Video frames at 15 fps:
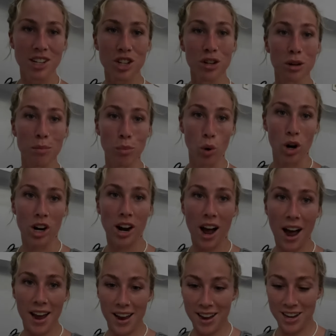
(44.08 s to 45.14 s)
to
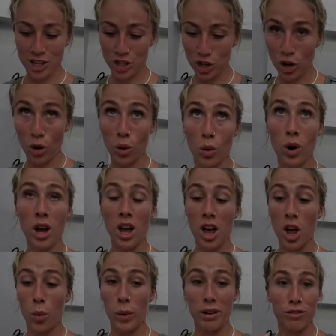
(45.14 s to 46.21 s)
Boracay. So
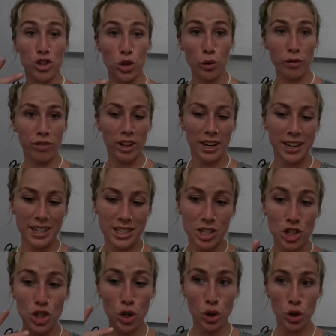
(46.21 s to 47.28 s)
we have two flights,
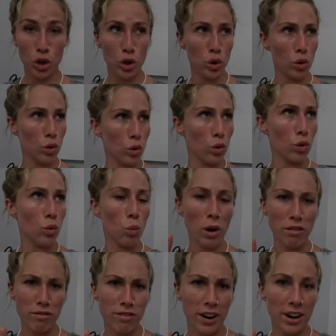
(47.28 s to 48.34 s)
two,
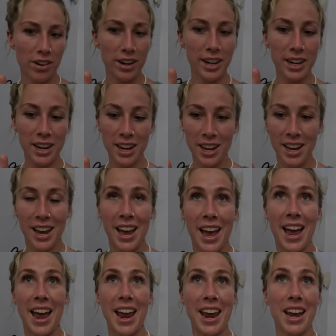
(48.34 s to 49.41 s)
one ferry,
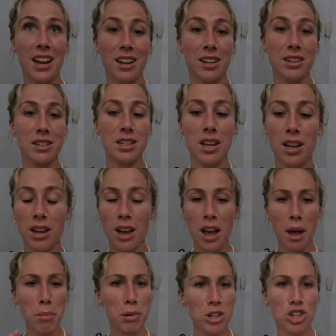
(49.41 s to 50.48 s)
and
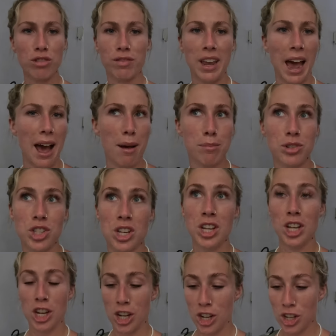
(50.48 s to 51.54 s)
a bunch of cabs.
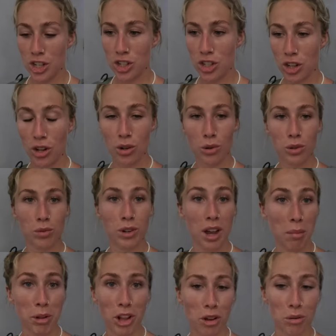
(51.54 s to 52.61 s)
So
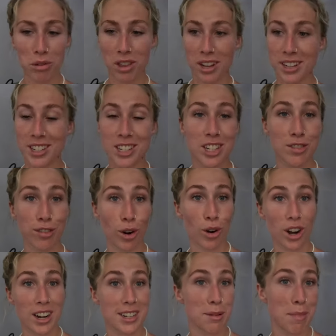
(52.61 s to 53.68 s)
come along with us
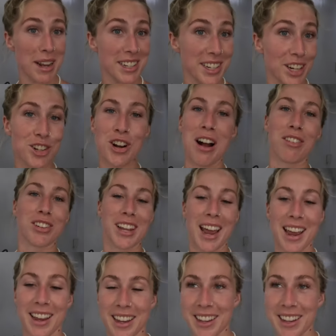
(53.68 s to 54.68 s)
for a domestic travel day.